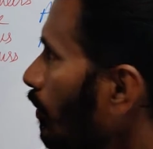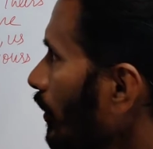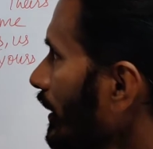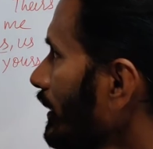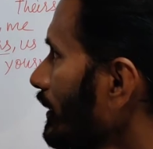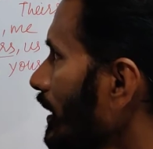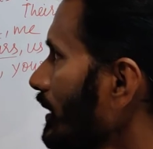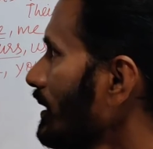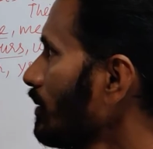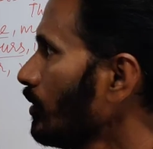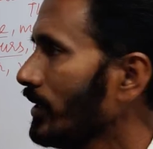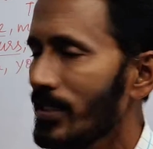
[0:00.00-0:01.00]

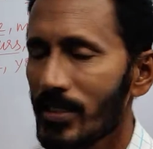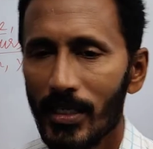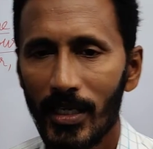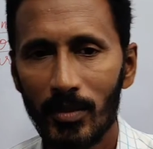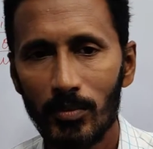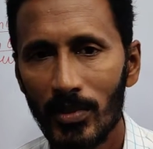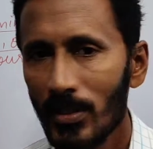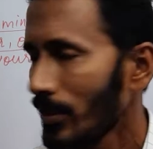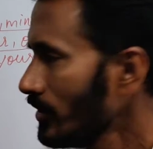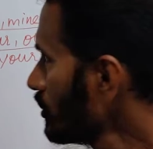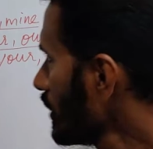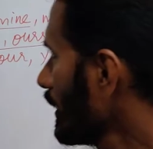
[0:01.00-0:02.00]
Narendra Modi is a name.
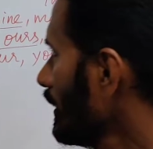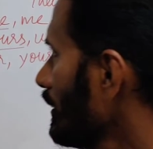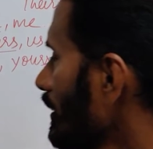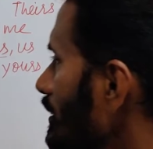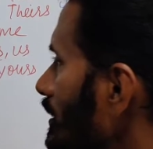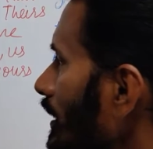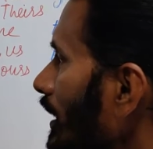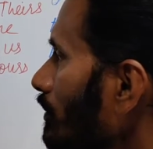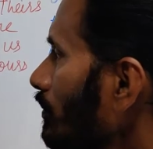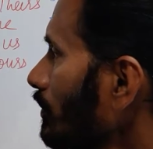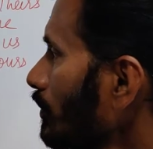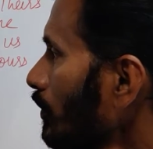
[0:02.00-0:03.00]
Jagan is a
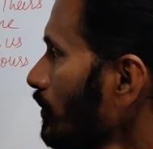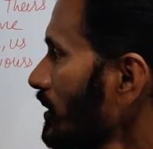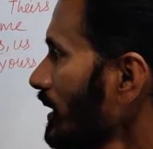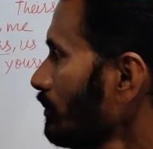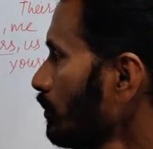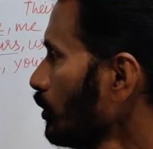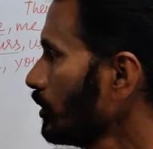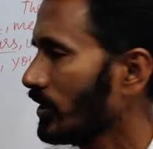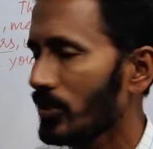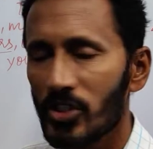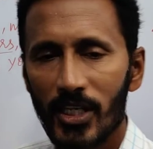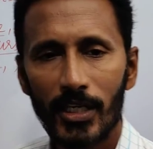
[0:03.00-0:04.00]
name. Bhushan,
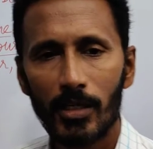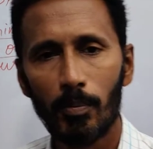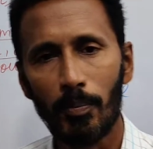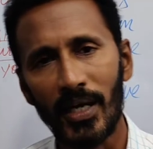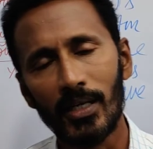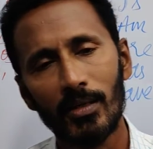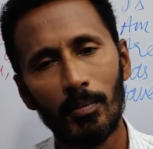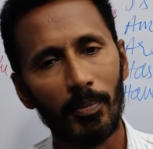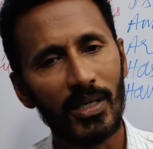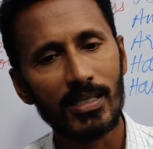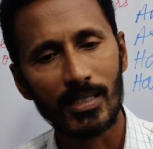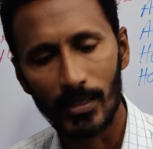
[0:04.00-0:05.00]
book, chair, pen,
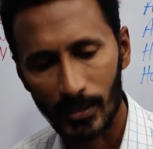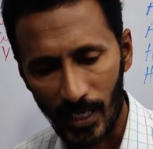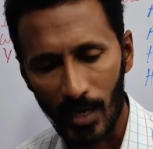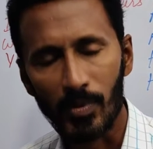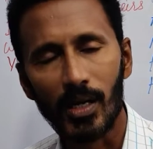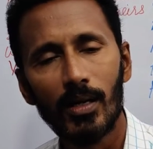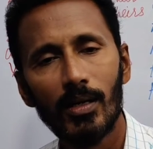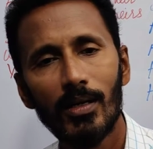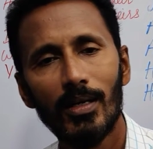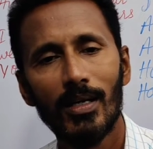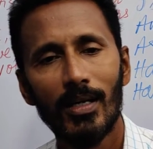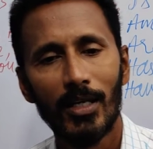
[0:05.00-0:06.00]
pencil, camera,
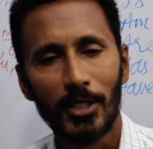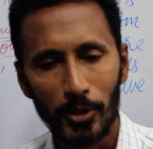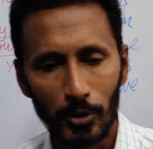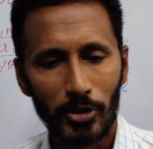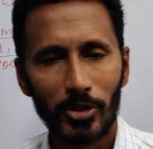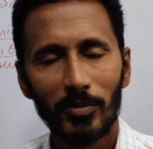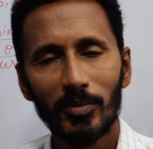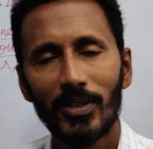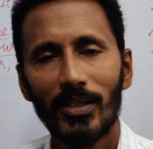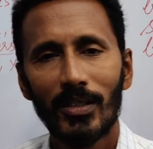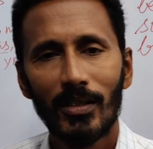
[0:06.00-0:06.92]
YouTube.